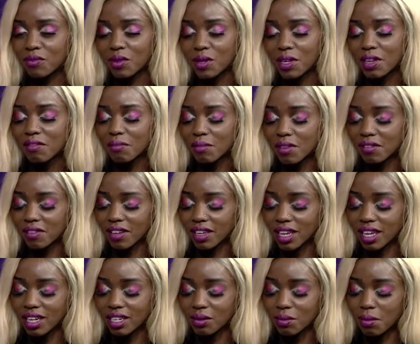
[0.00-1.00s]
Forgive me if I
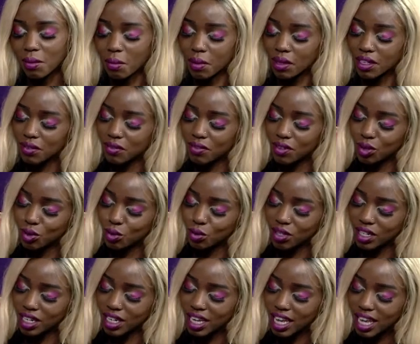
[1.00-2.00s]
can't remember it
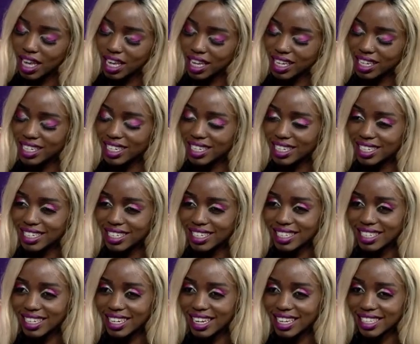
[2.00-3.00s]
vizuri.
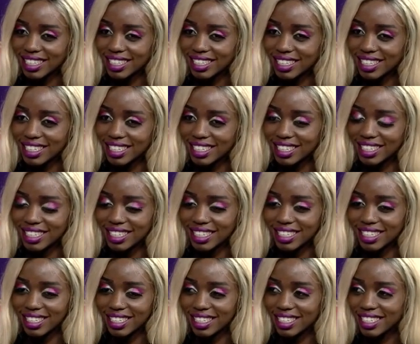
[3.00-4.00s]

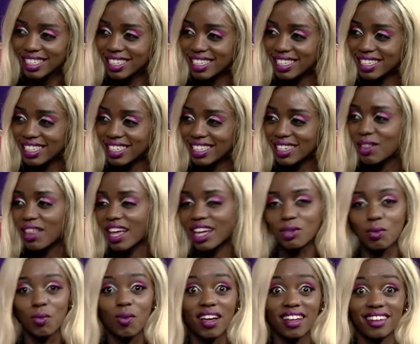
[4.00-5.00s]
Tinnitus. Tinnitus.
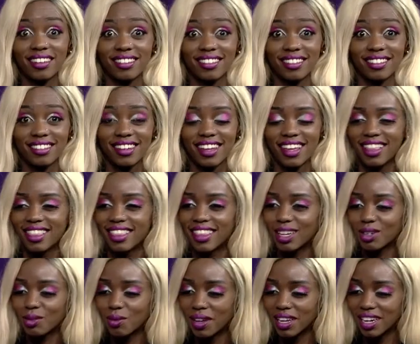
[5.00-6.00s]
That one. Tinnitus.
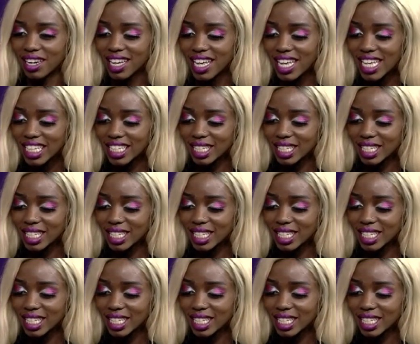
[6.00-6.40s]
That one.